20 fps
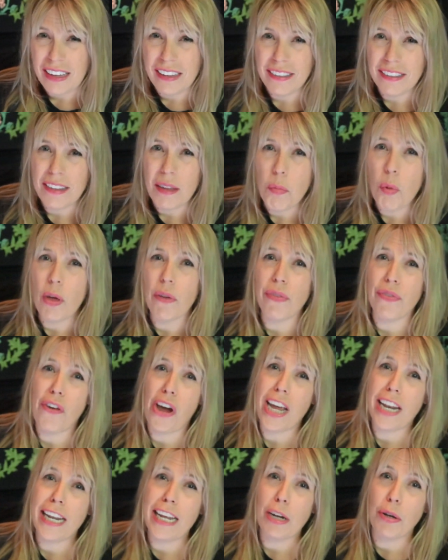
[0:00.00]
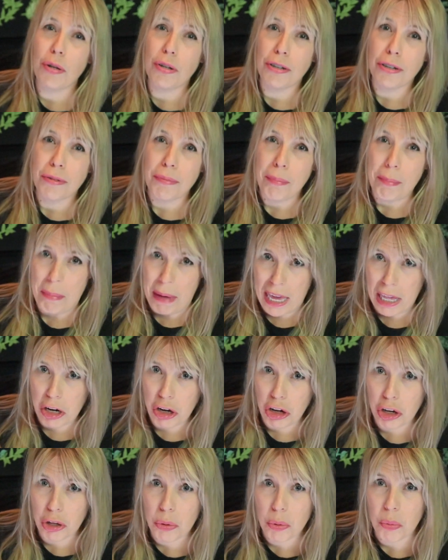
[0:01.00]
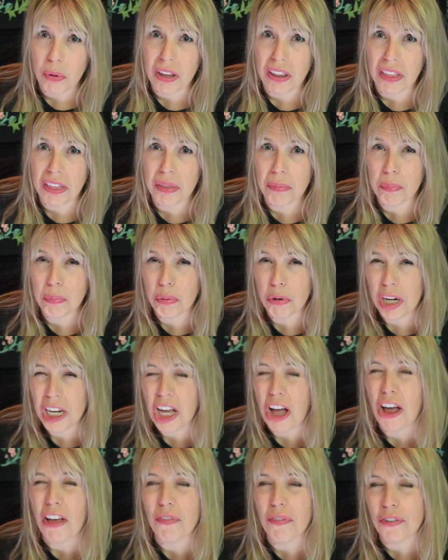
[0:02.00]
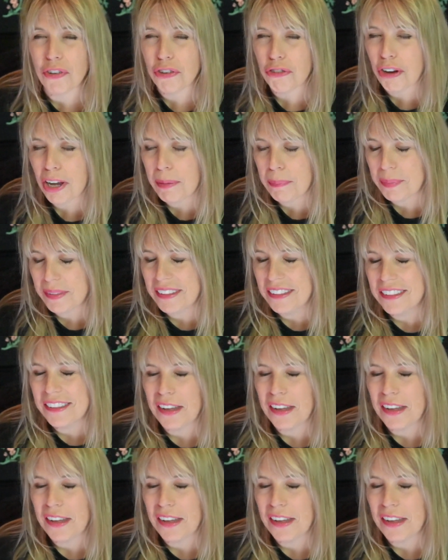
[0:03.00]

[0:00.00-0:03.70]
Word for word: a, a somewhat frightening manner with pretty awful drapes.